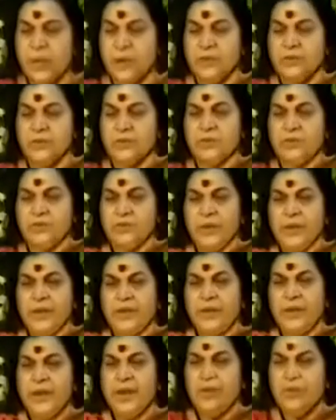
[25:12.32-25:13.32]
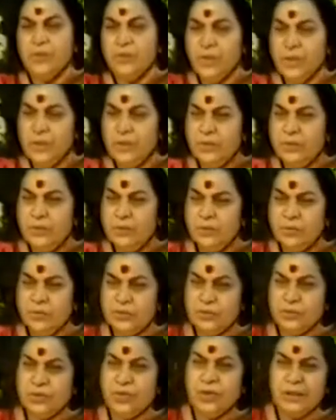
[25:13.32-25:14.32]
So today we are going to
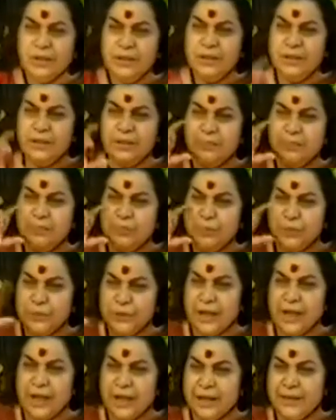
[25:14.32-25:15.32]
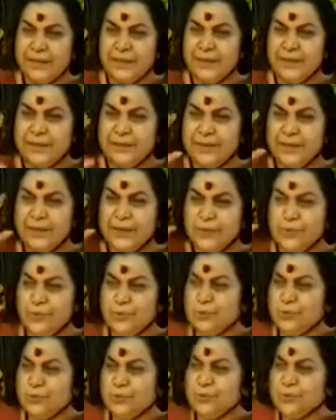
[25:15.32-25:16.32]
shorten the puja, and that's why it
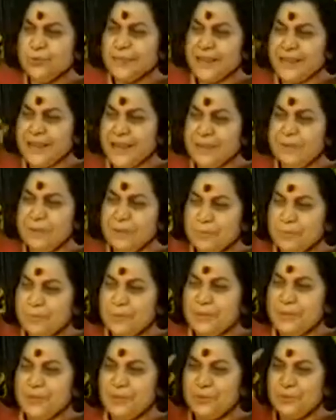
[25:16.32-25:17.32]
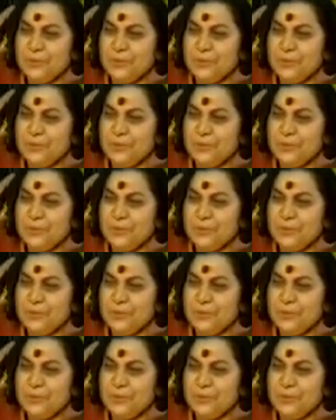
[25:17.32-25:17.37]
took so much time upstairs to